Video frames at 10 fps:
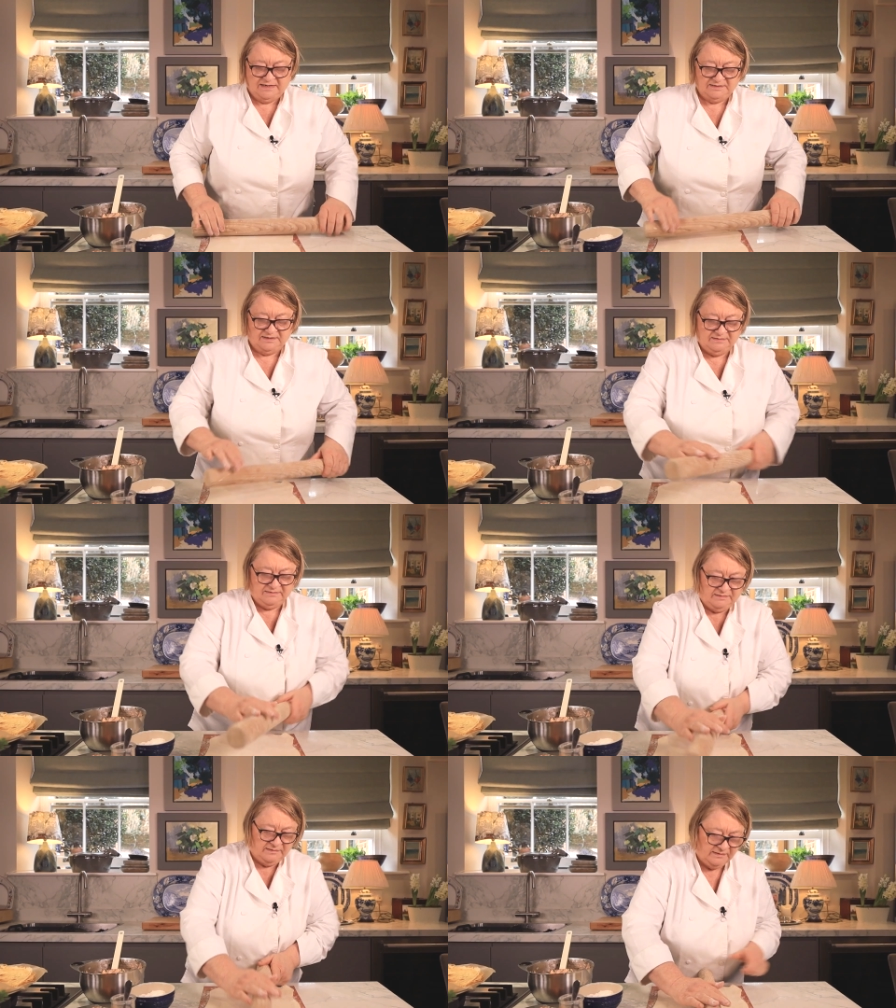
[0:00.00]
it.
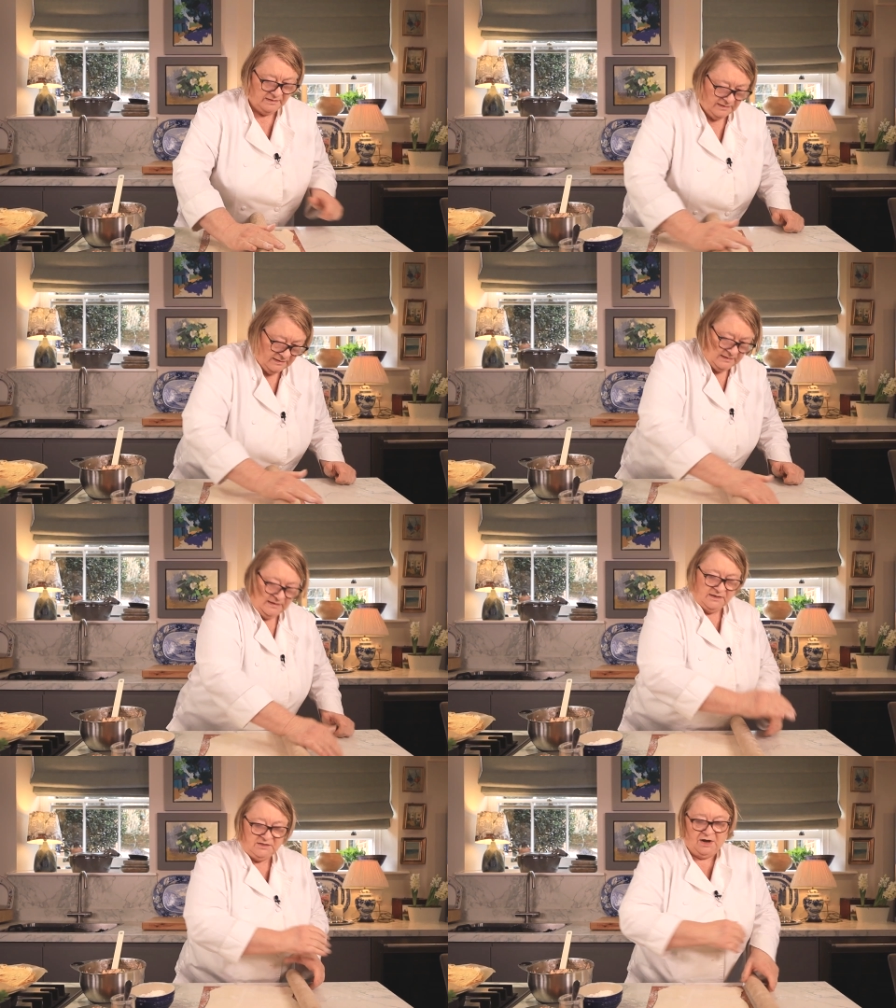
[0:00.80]

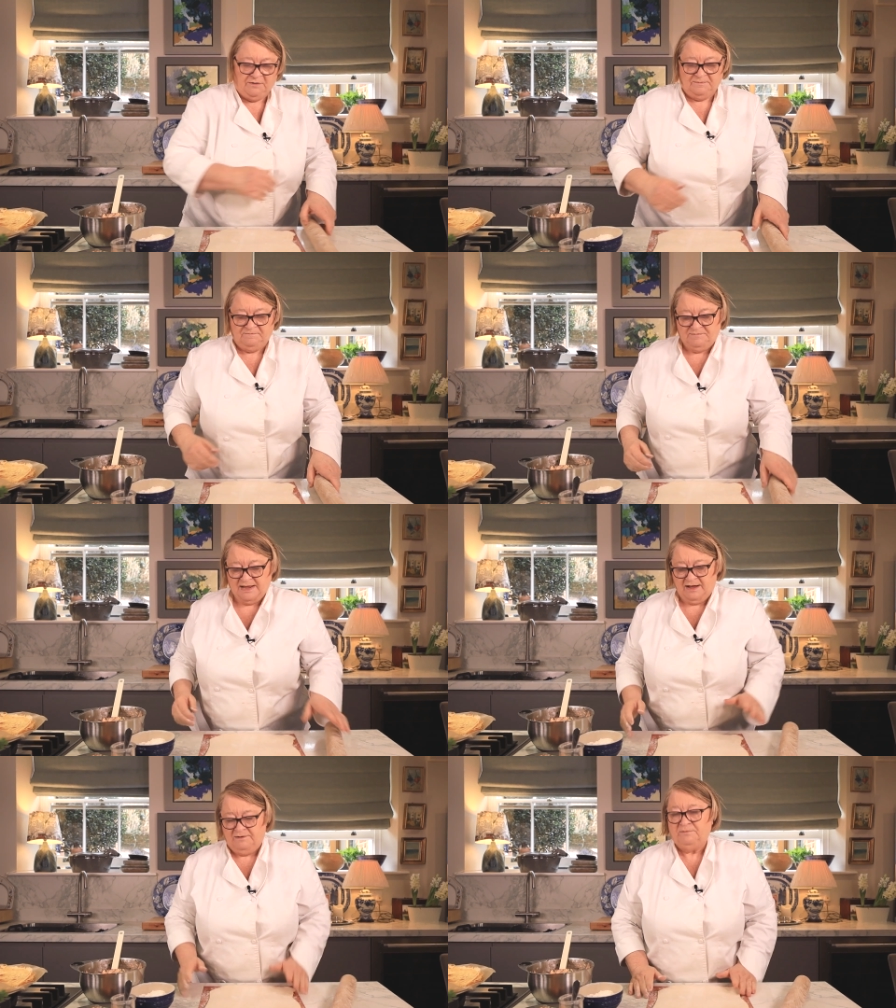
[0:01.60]
So,
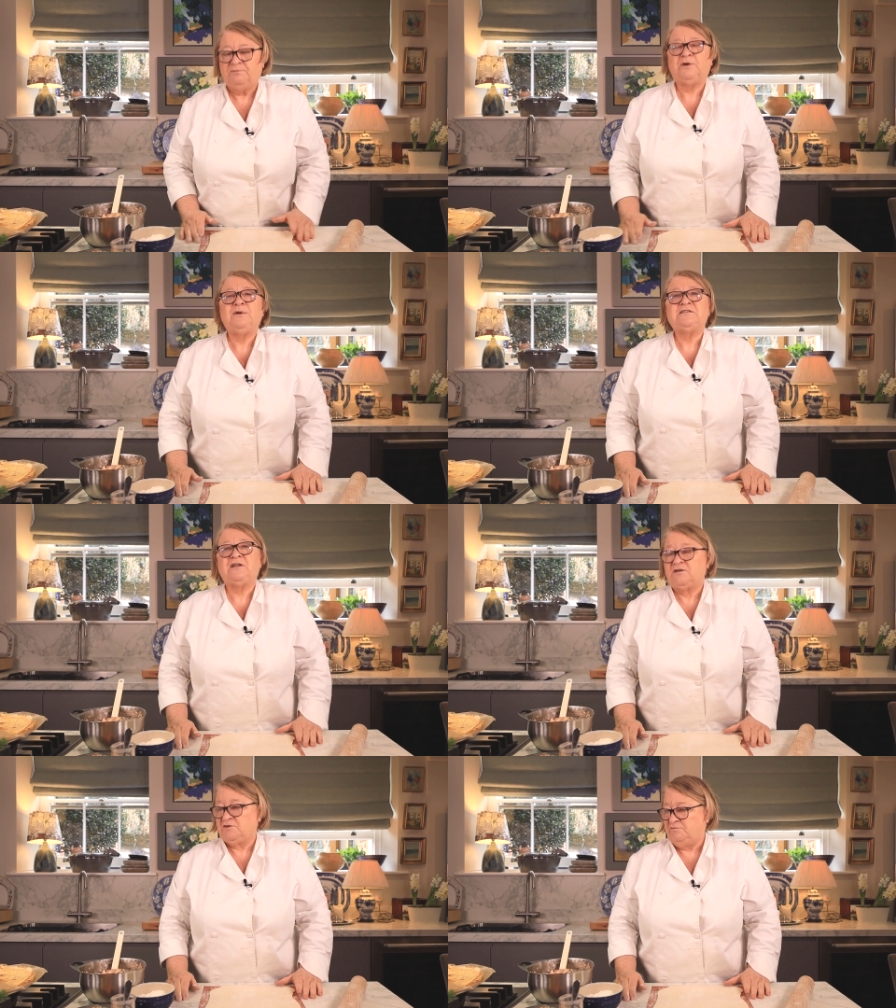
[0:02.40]
now, what do we
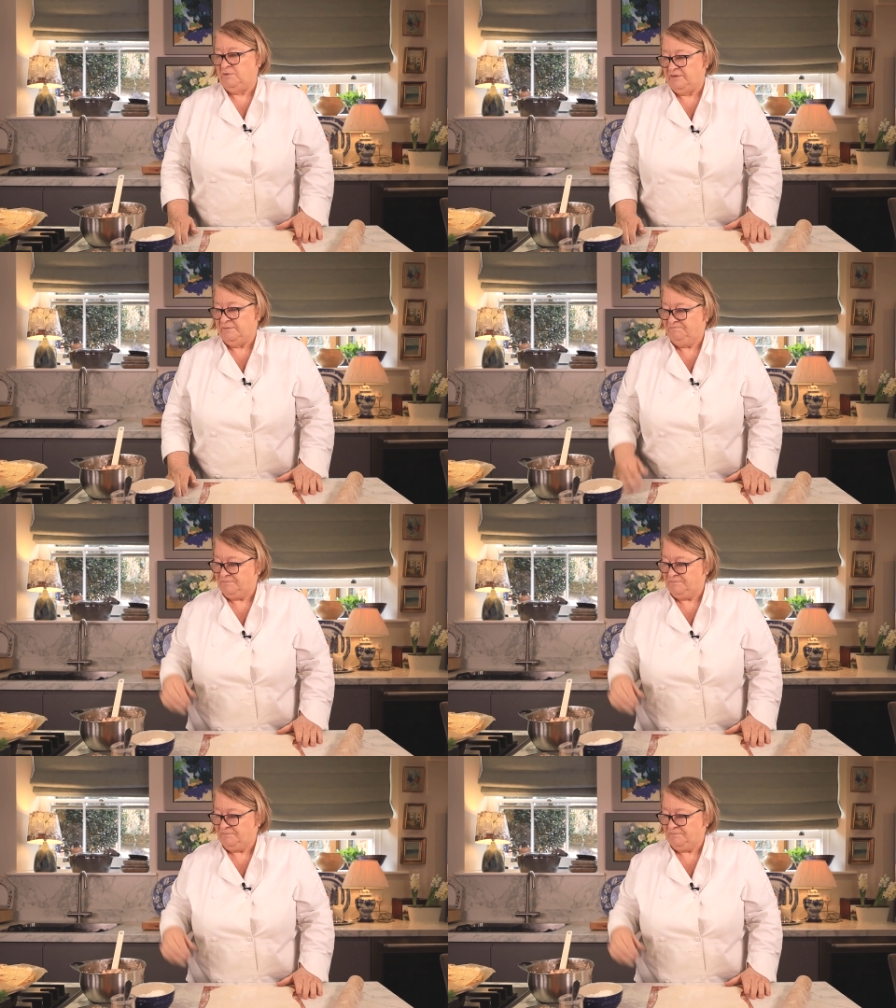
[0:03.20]
start off with?